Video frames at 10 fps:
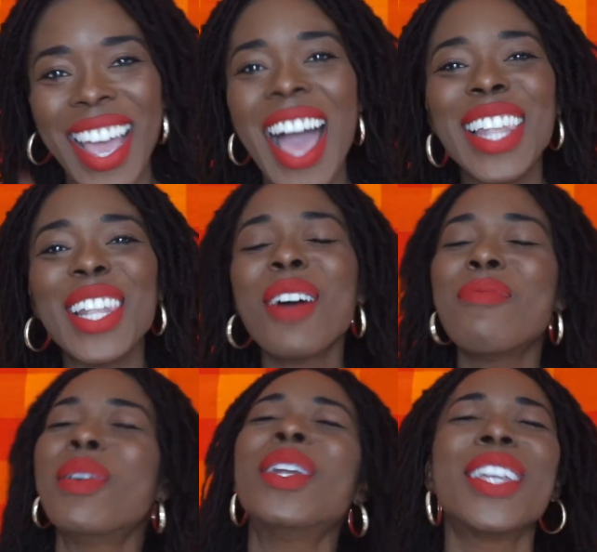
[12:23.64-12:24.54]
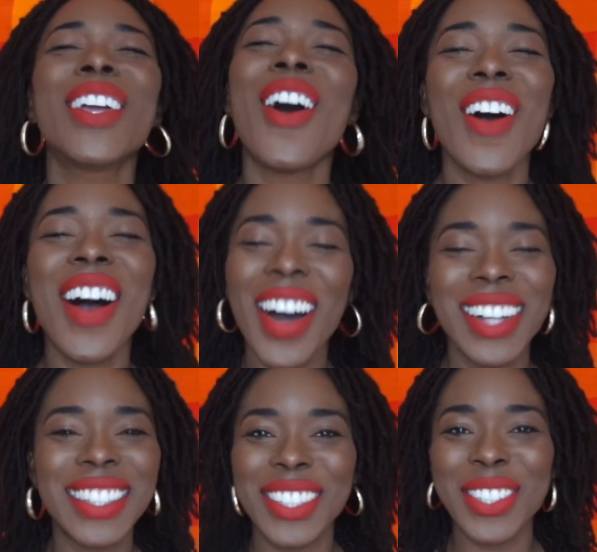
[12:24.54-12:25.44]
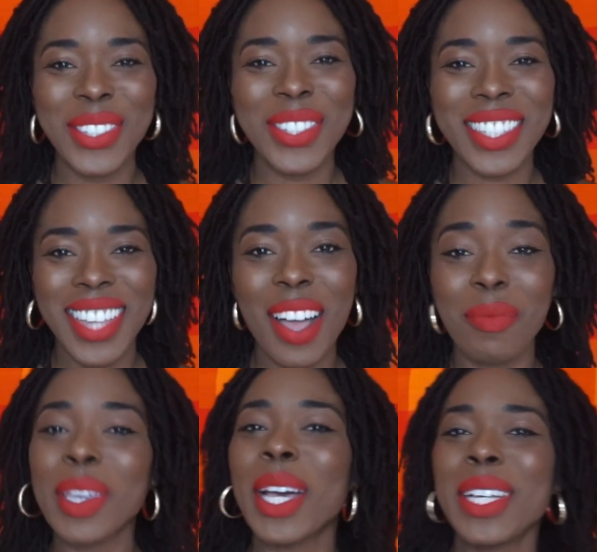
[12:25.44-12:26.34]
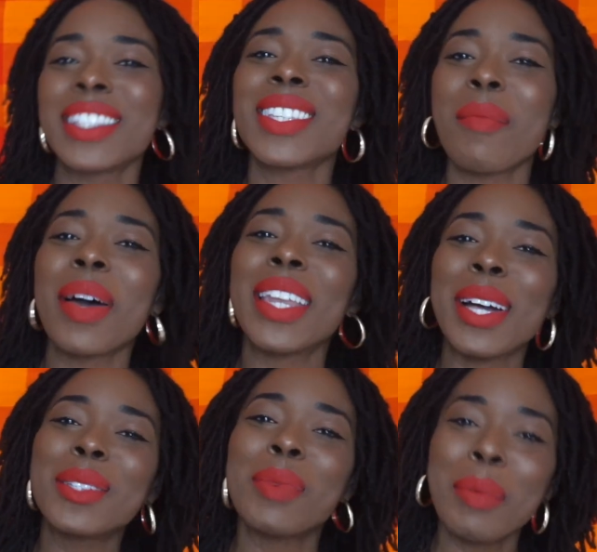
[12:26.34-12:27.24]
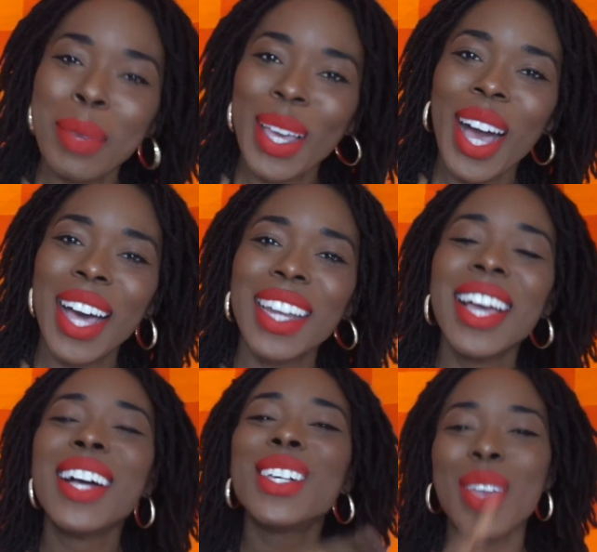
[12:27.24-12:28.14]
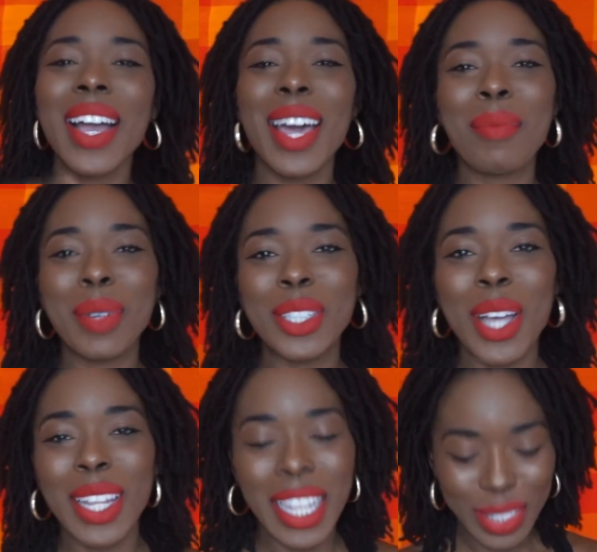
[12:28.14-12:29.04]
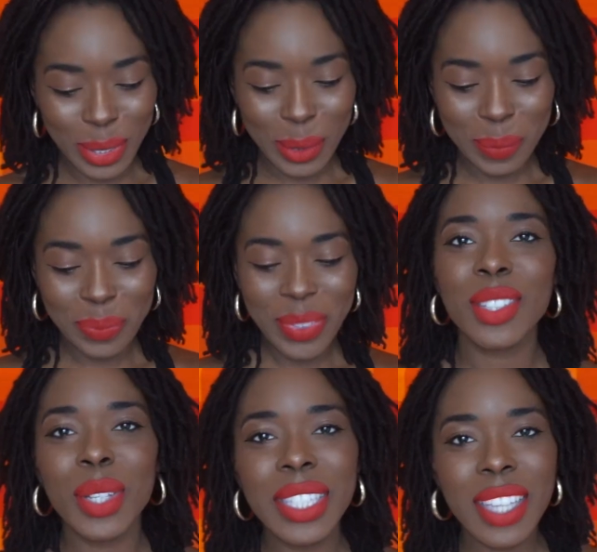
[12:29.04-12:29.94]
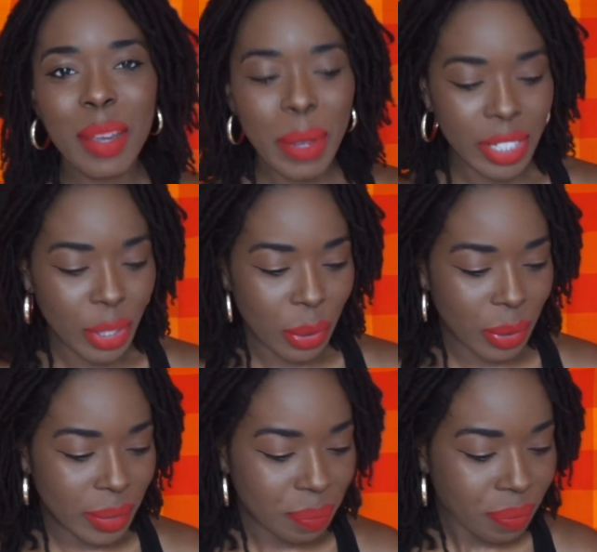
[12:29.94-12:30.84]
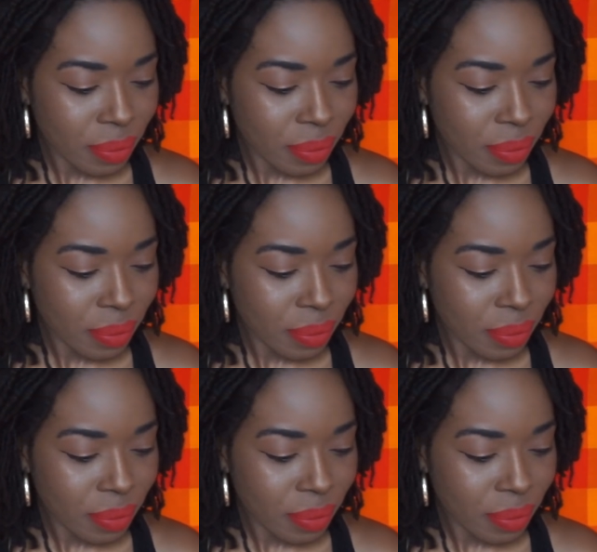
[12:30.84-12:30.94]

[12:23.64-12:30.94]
I love putting y'all on to new stuff because somebody else put me on, so I gotta put y'all on too. So let's talk about deodorant.